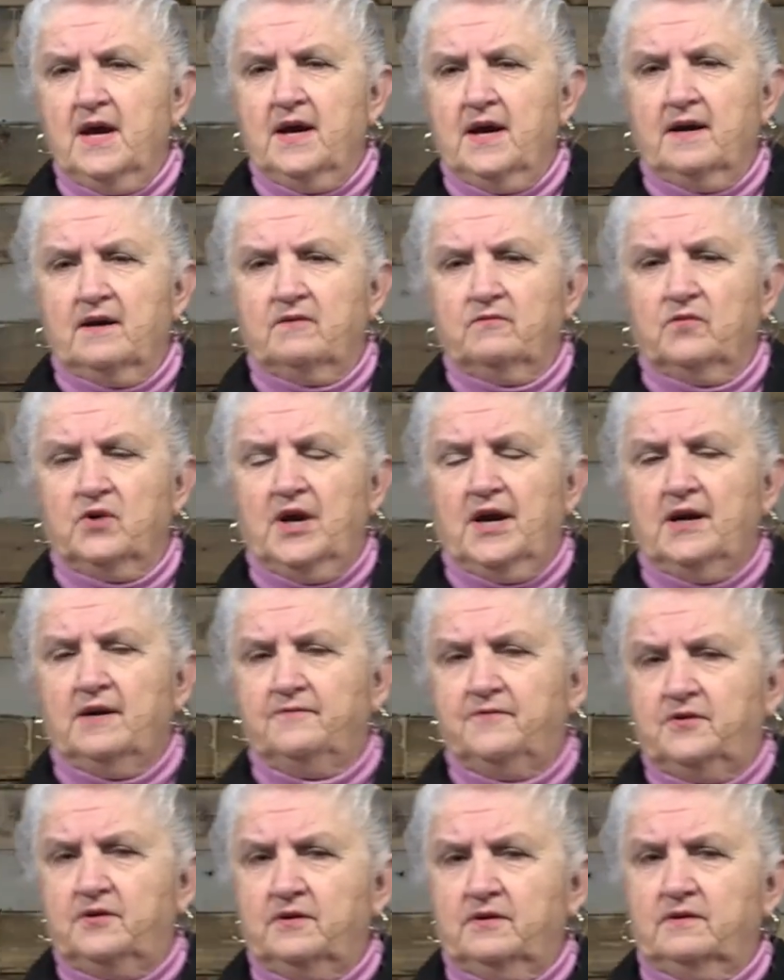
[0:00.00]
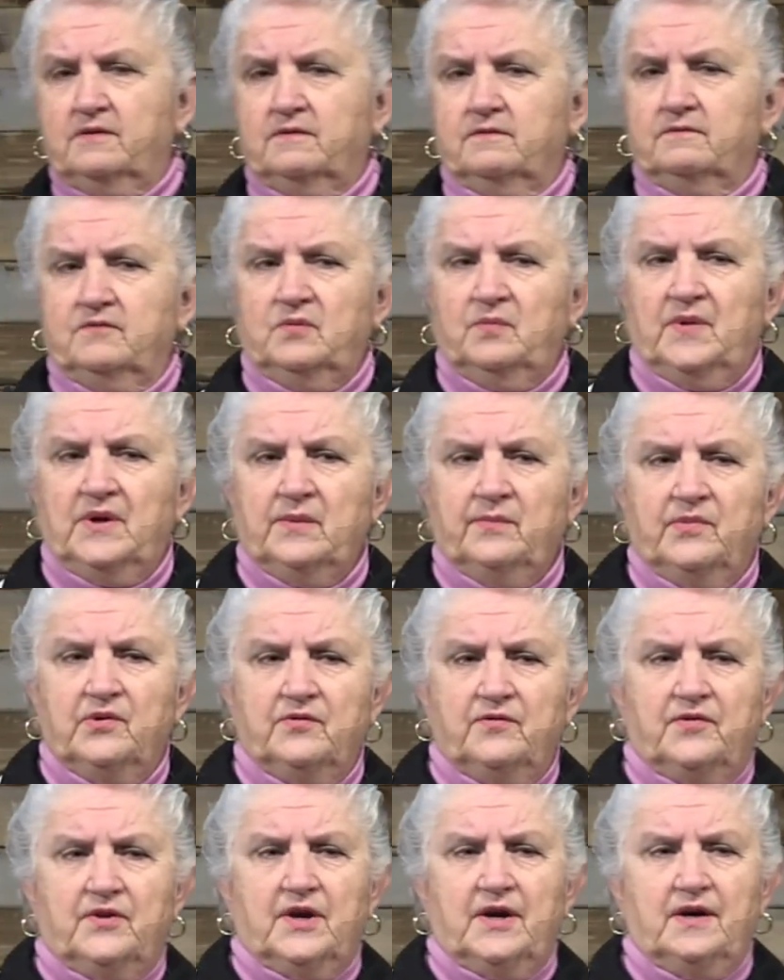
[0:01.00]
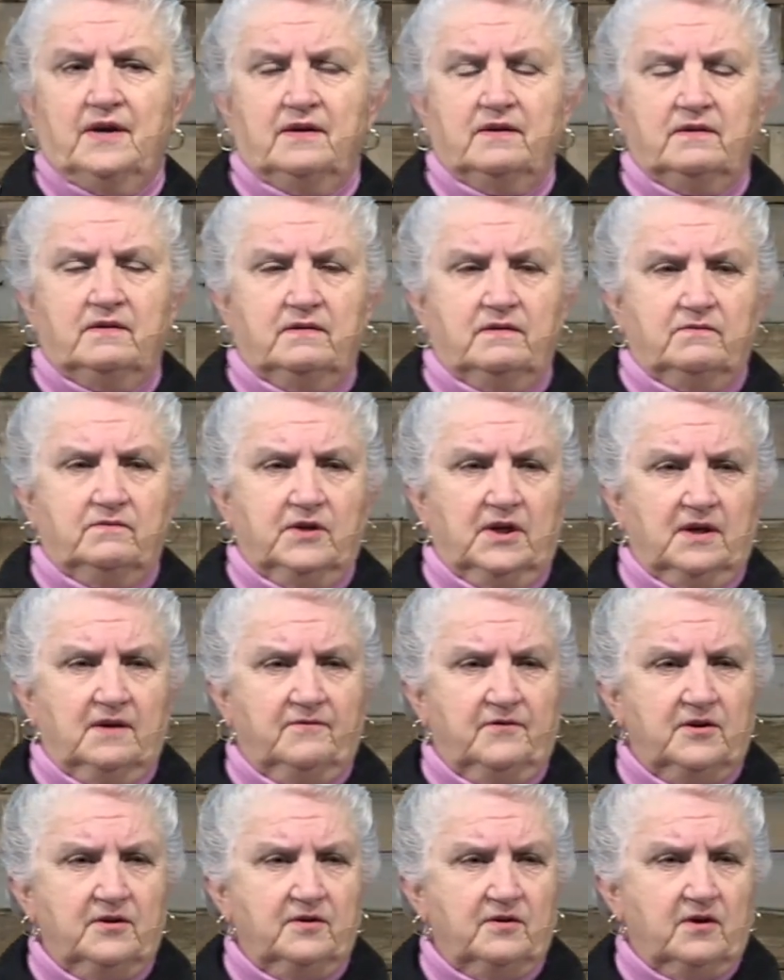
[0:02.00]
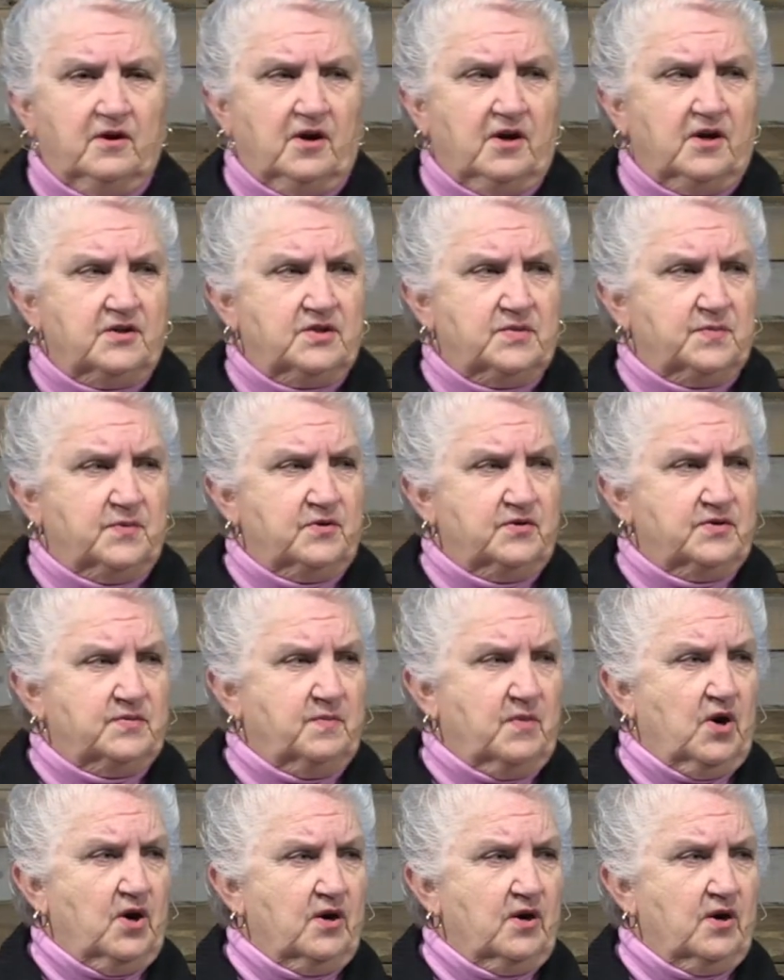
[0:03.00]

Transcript: And we have to remember that we have other Gospels,